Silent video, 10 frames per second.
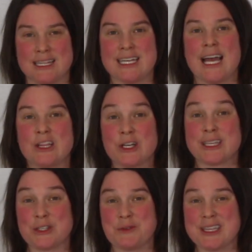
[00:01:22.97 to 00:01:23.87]
but I look a
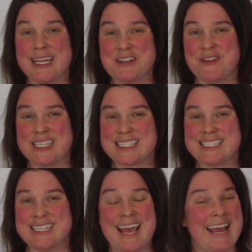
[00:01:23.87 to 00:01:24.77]
little bit like a mess
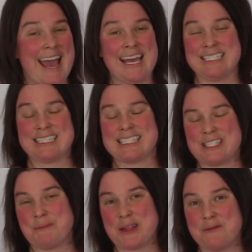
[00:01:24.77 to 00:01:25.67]
today, and this
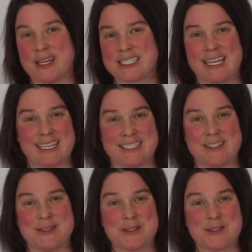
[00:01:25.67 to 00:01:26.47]
is about the best I can do.